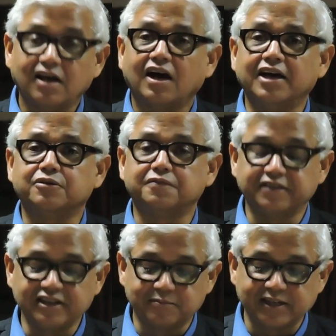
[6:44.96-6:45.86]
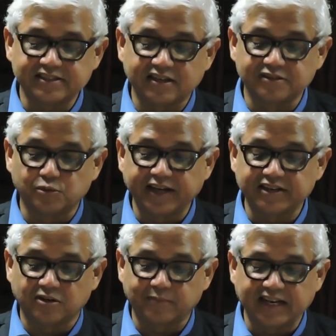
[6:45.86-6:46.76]
I could feel my son's weight
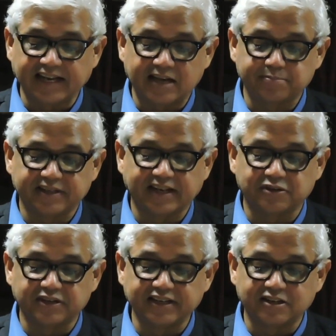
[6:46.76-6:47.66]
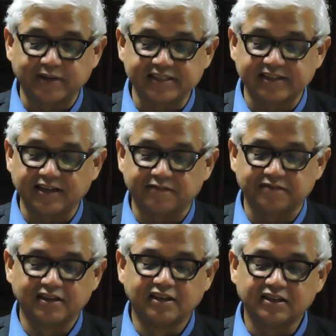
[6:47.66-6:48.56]
on my lap, and I could hear myself
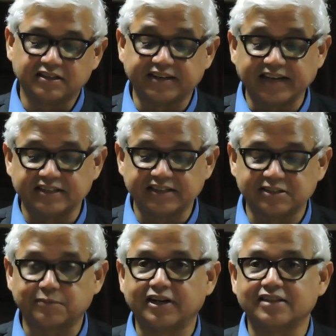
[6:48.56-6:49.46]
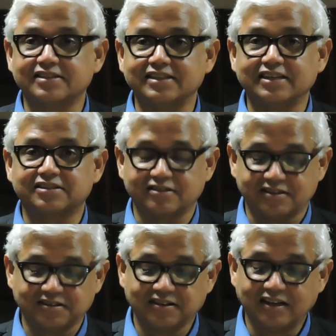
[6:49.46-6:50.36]
correcting his
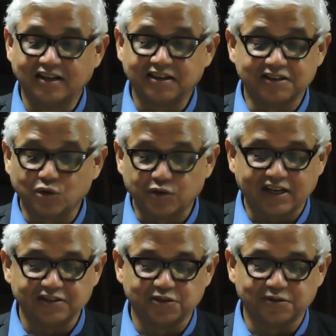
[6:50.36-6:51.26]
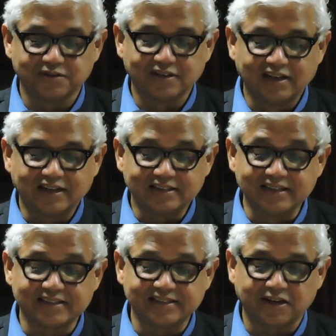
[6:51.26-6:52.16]
pronunciation. "No, Raju,
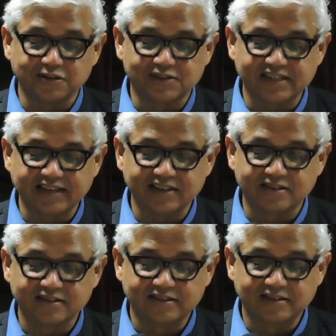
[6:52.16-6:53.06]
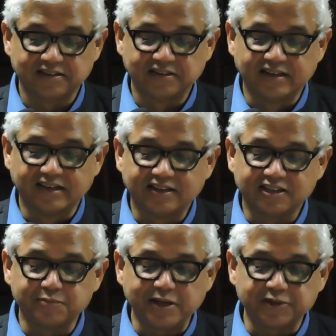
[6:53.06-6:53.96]
this is how you say it."
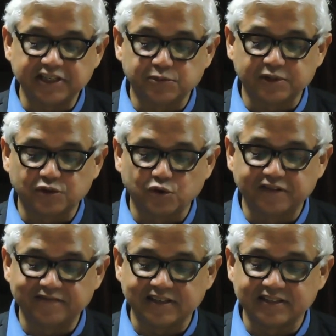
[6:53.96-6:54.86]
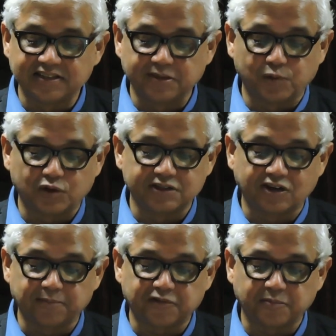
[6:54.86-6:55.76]
The memories were so vivid that the book
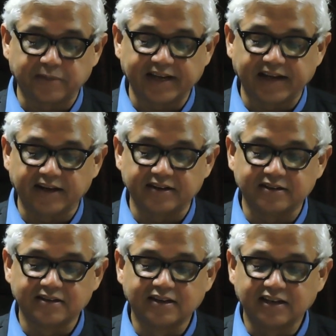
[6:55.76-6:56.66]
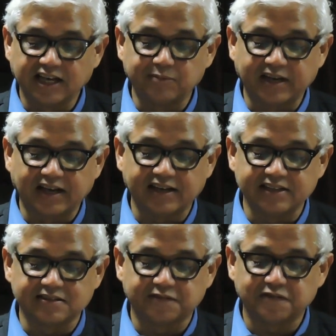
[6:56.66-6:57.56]
dropped from my hand, and my
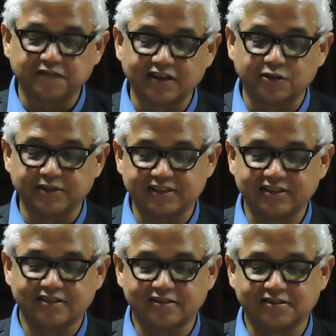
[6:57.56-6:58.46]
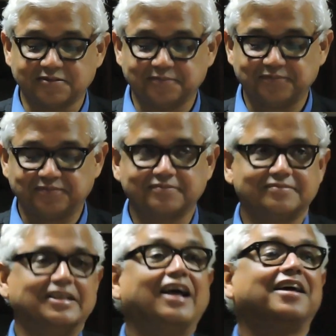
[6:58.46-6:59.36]
eyes filled with tears.
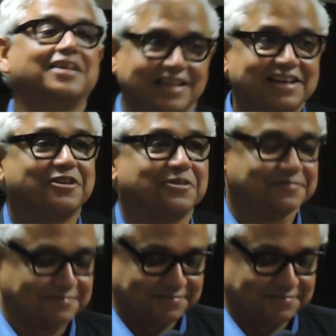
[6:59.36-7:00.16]
Thank you.